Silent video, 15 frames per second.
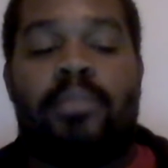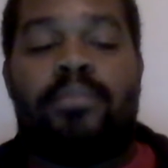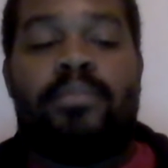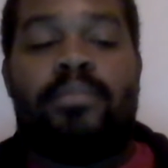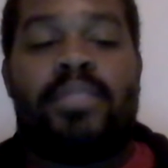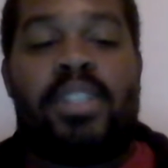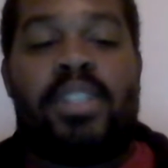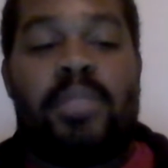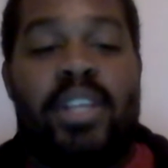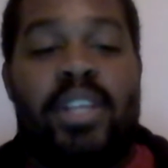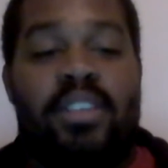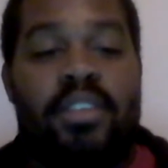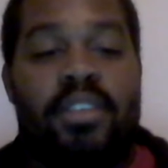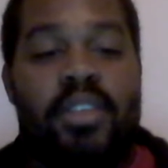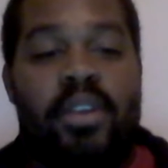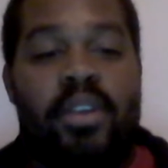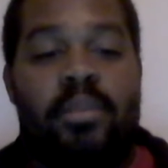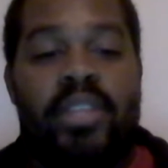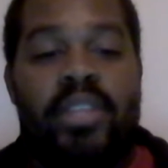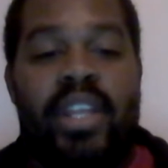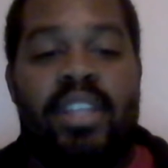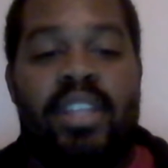Subjects also
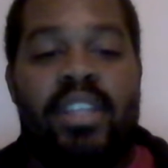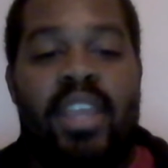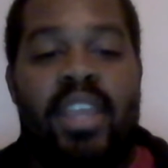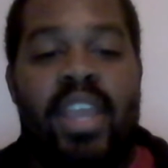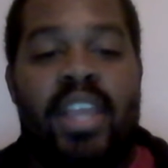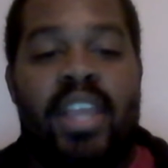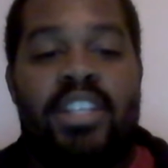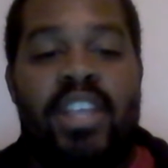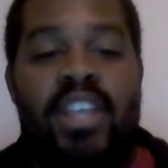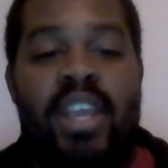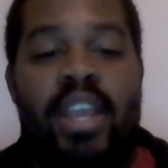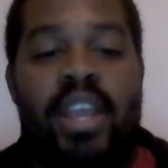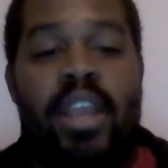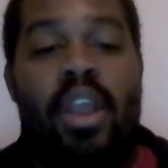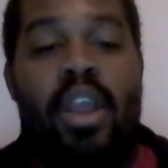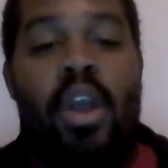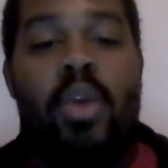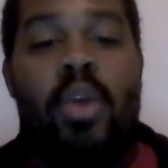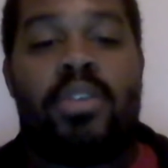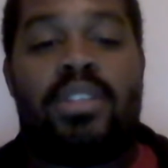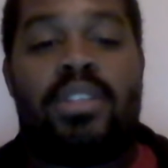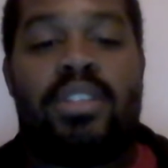completed
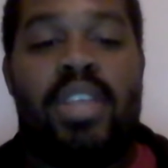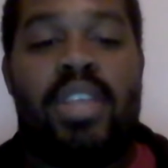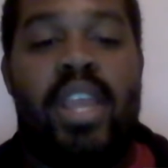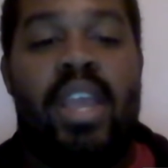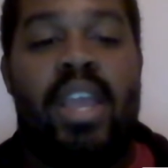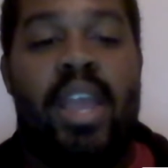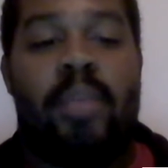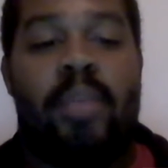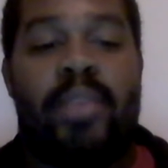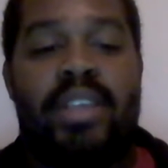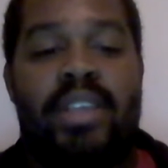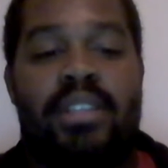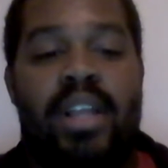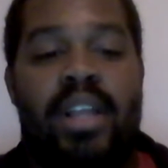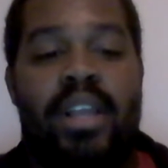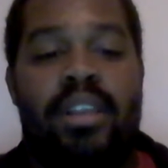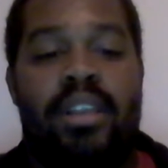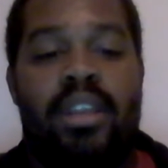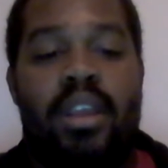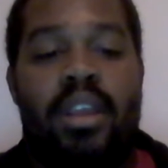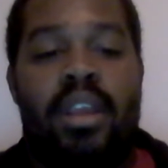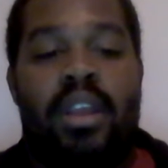KJOC at baseline.
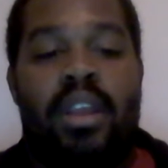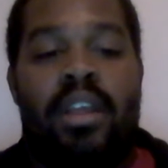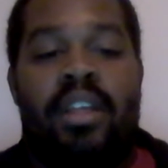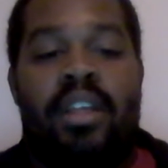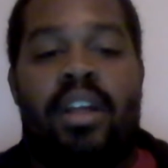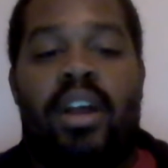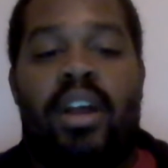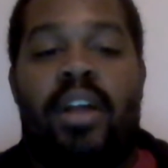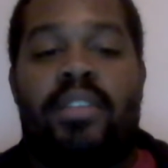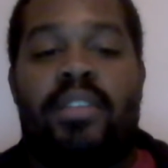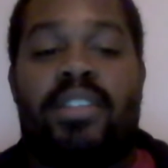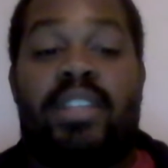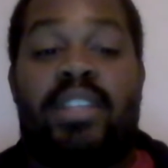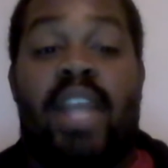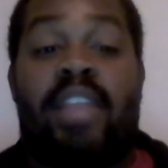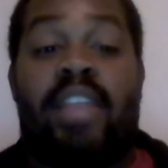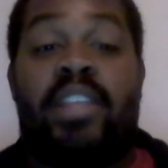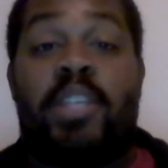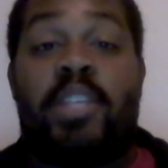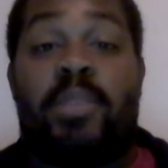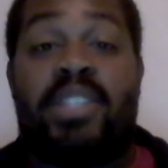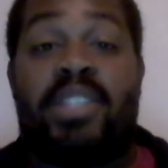This is an
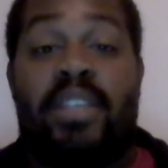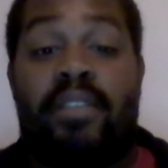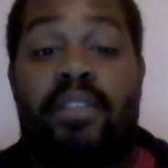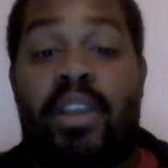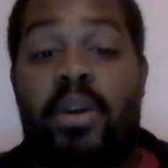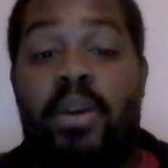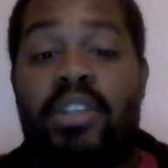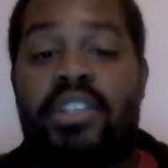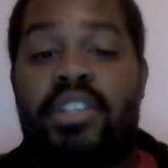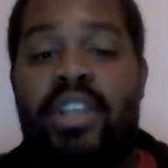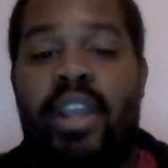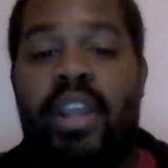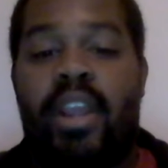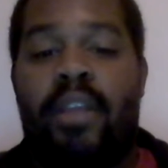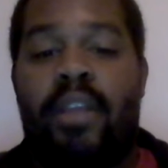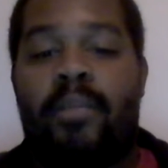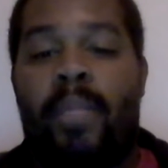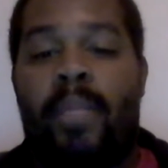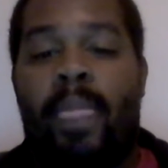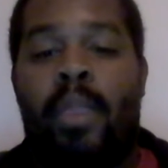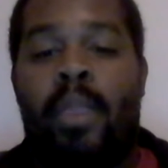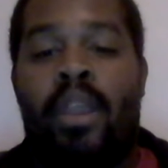athlete-specific questionnaire.
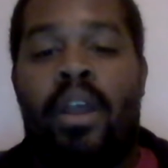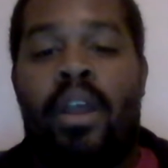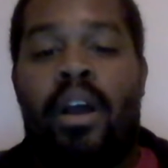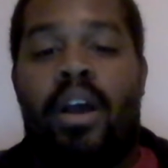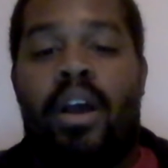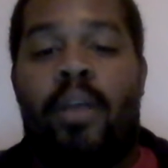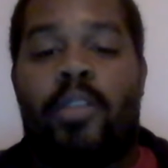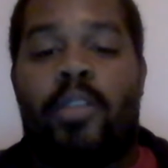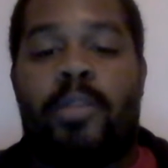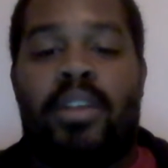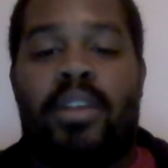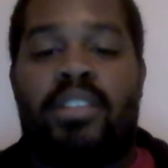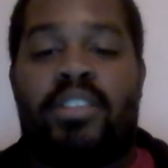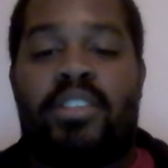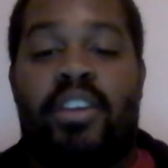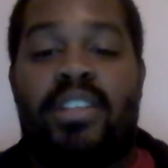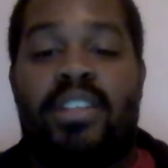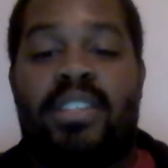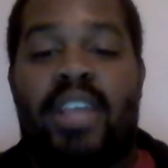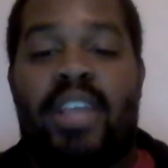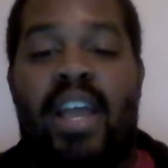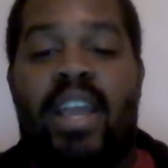Responses are
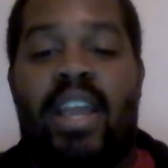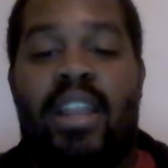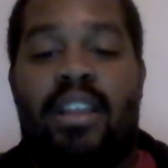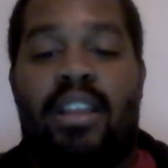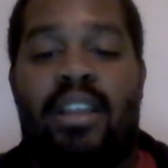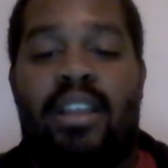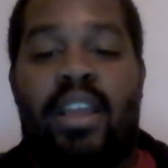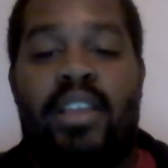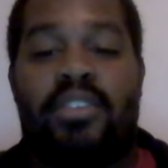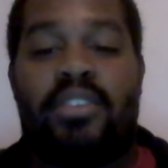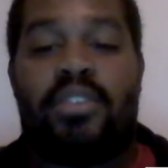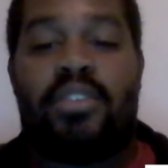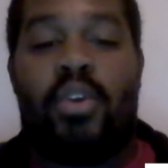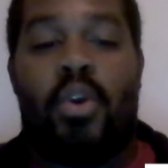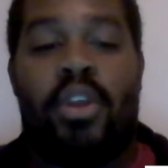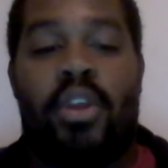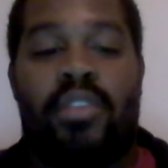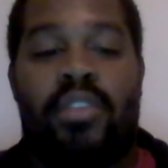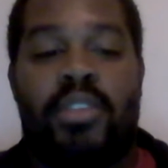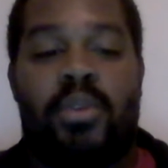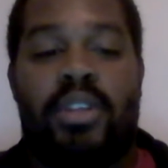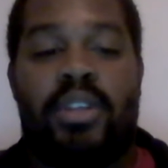assigned a score in
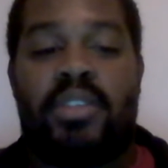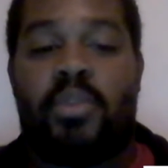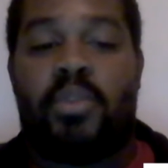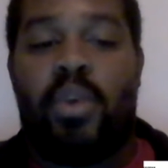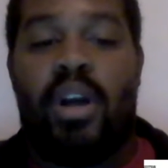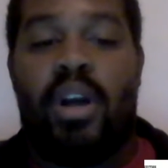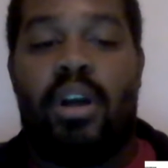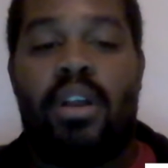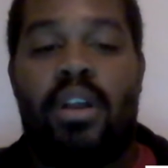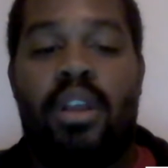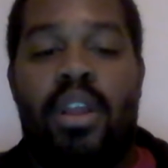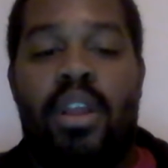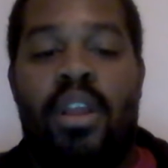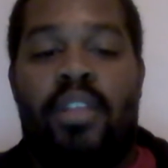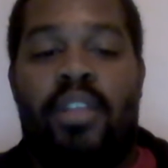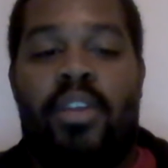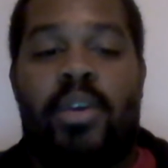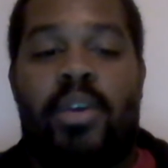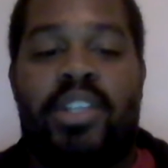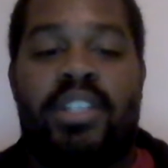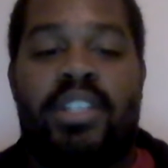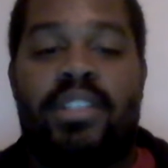this one as well. The
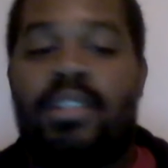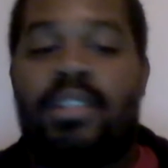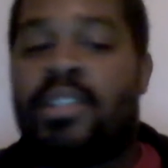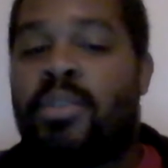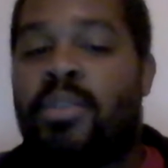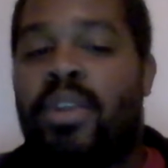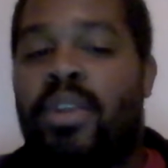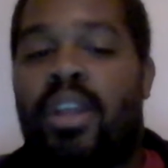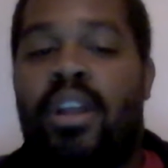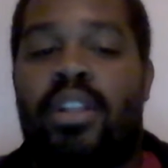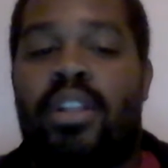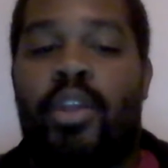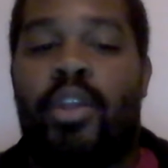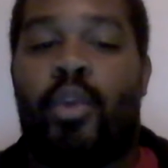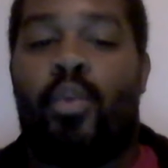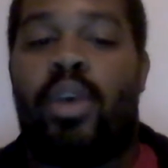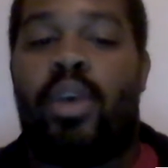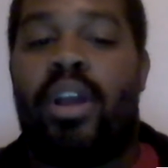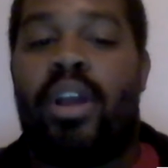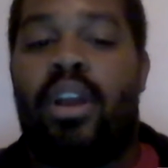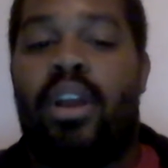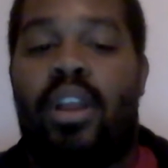questions in this one include
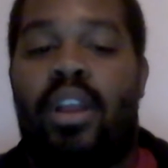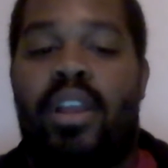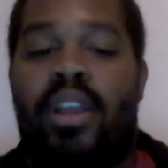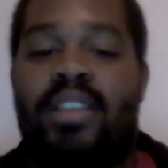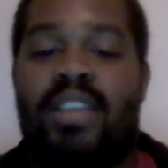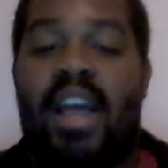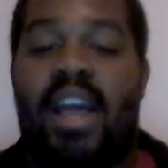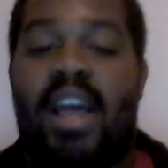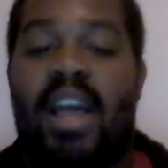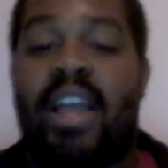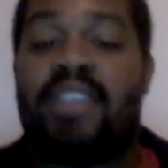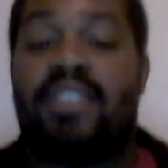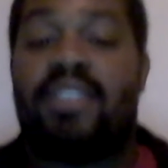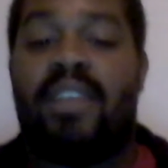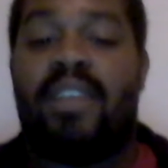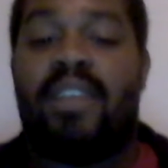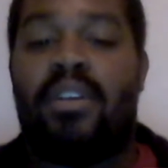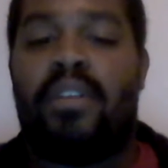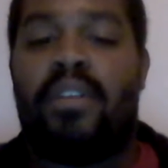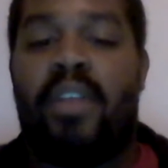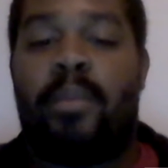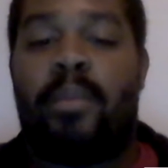what is the highest
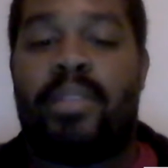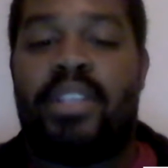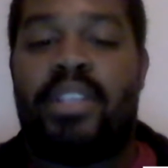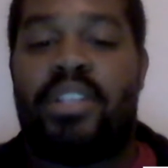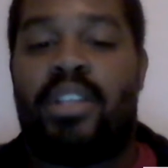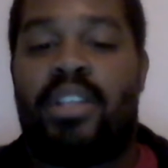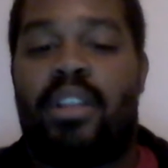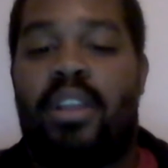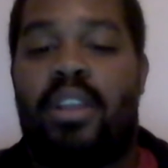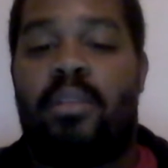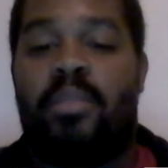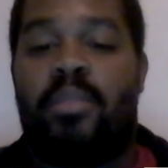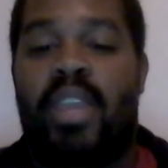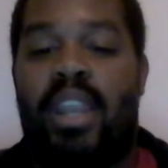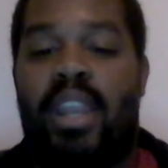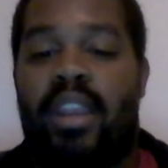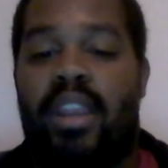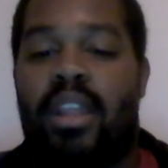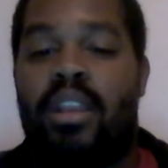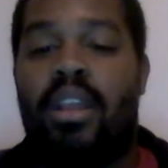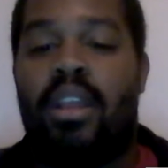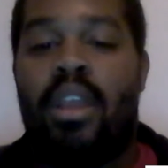level of competition competed
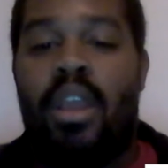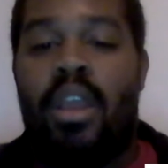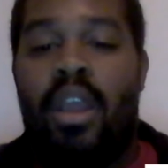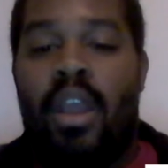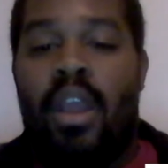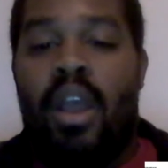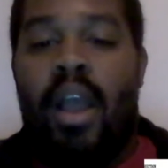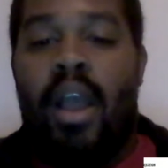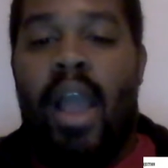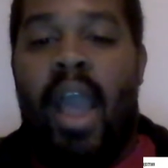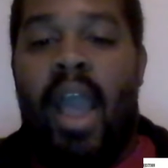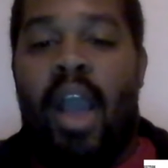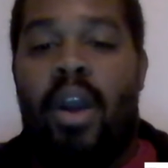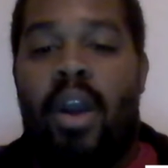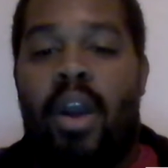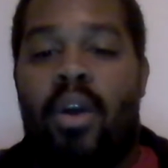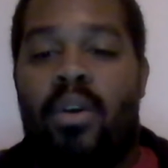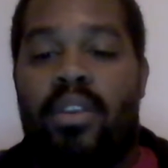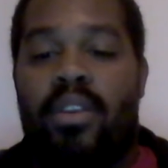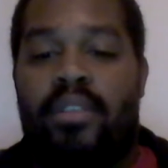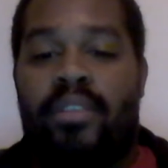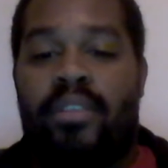in,
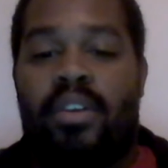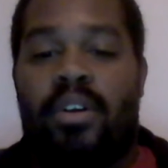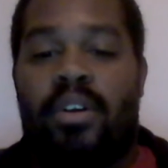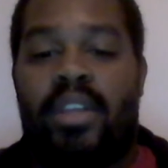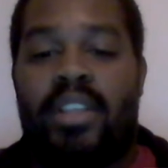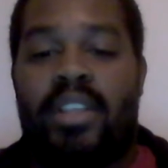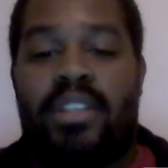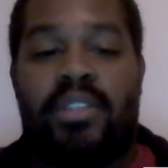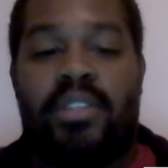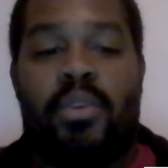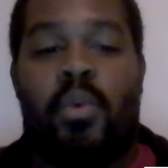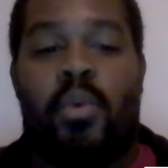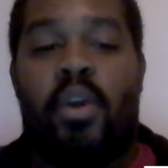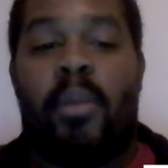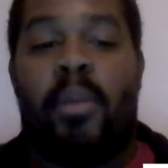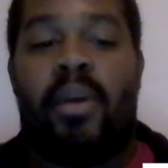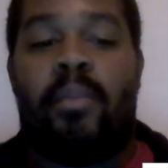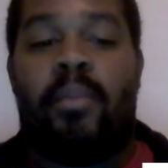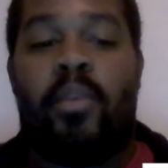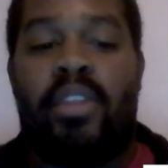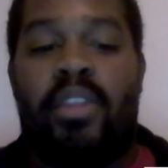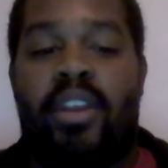how difficult is it to warm
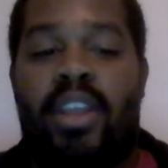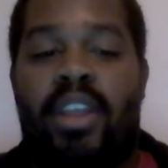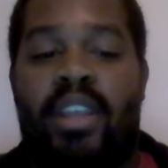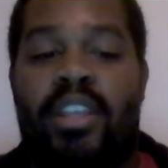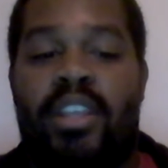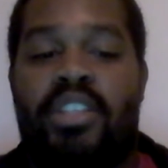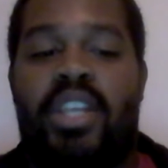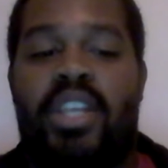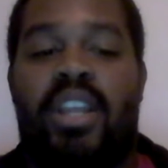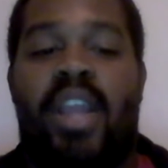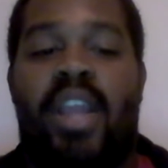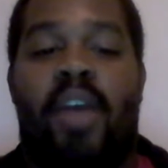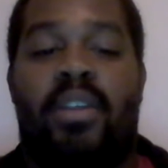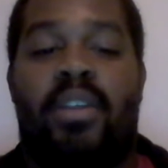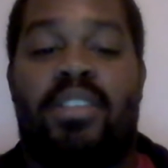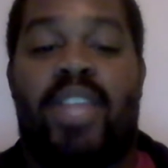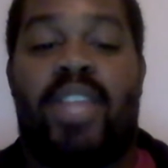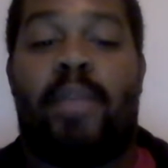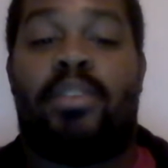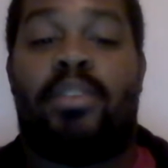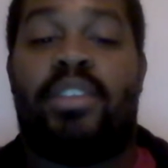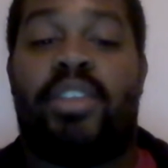up with your condition, how
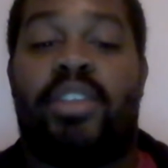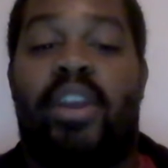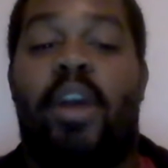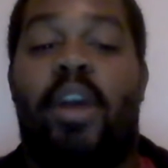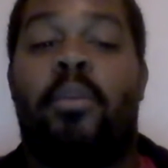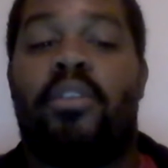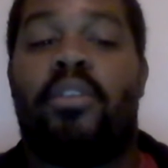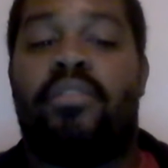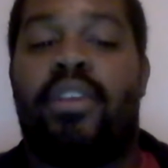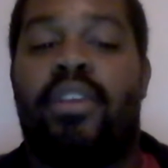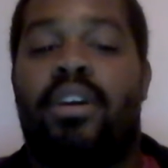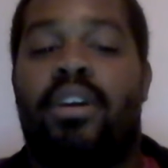unstable does your elbow feel.